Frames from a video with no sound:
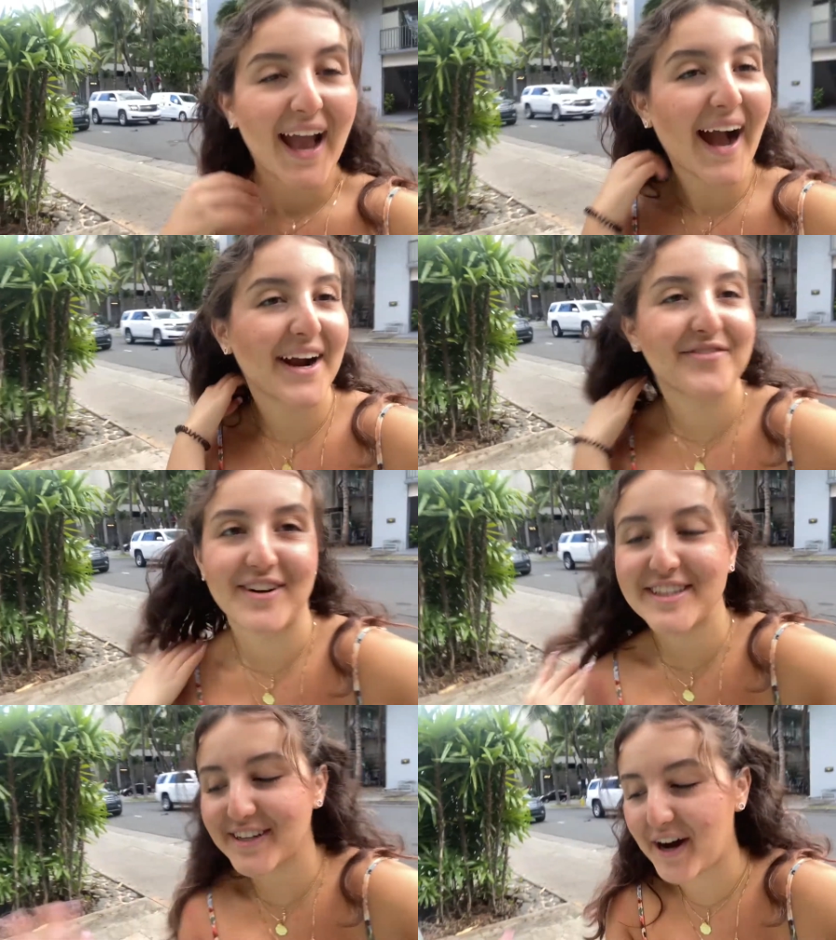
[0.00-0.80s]
Our
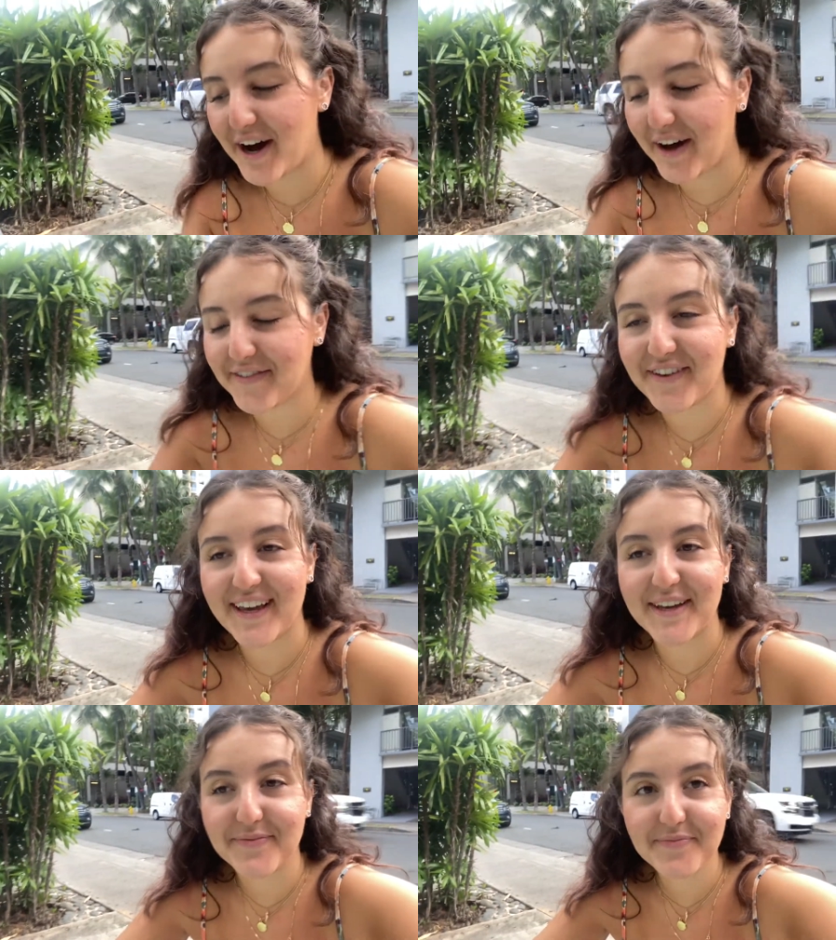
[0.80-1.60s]
first
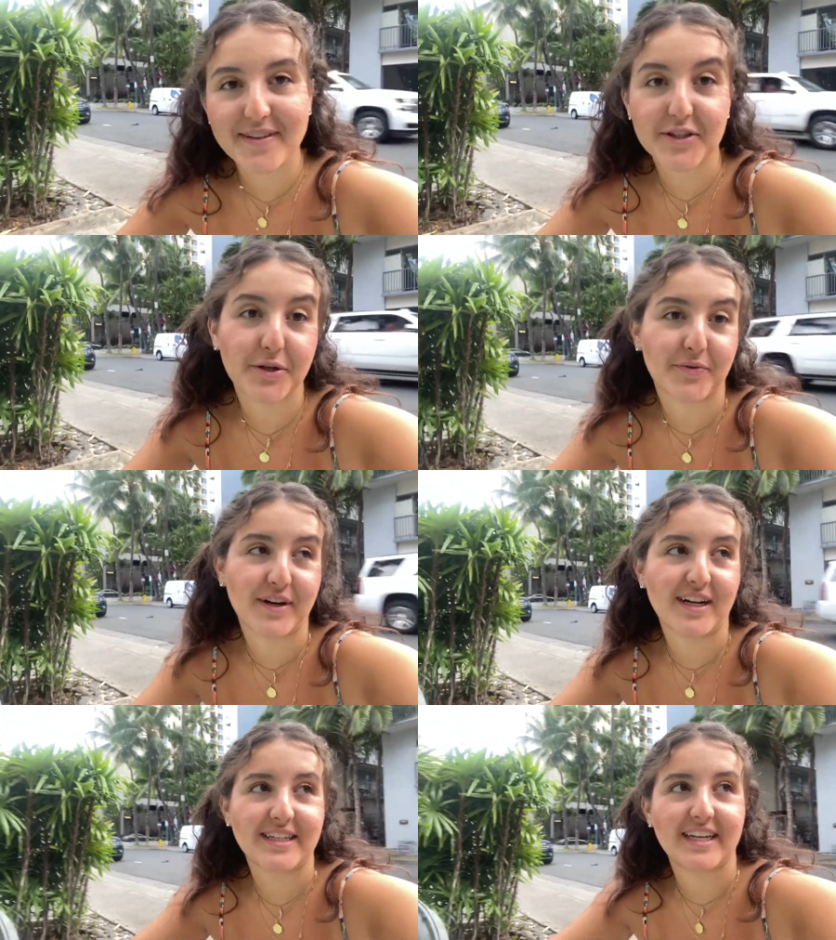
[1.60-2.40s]
coffee. Let's do a
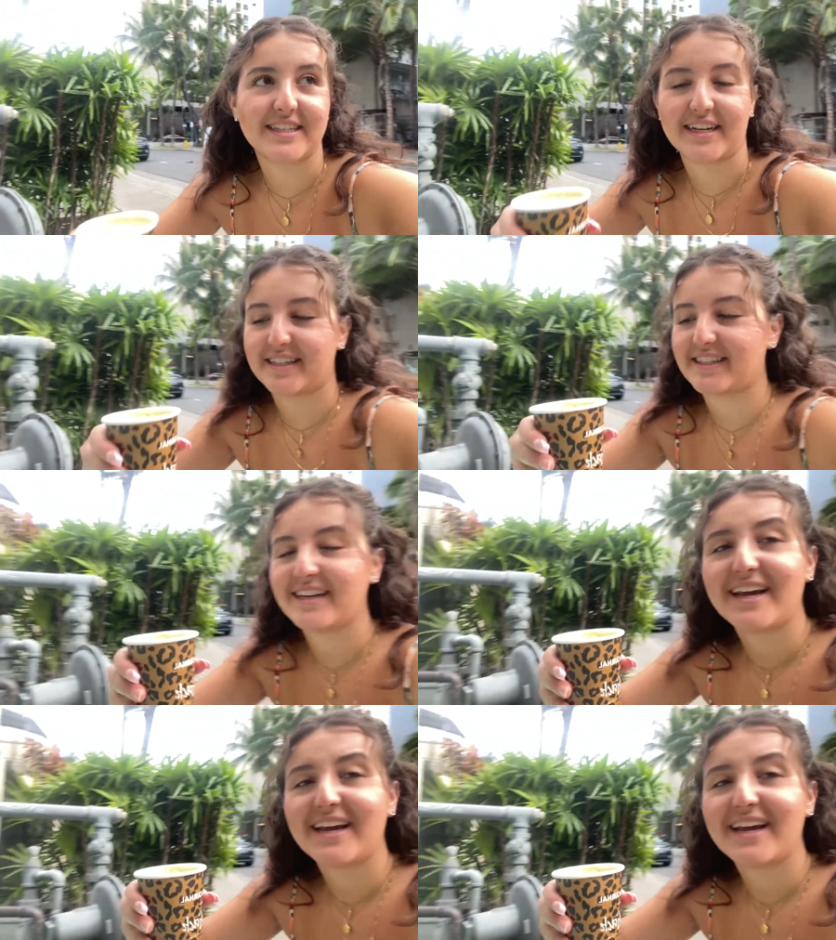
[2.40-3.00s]
real taste test.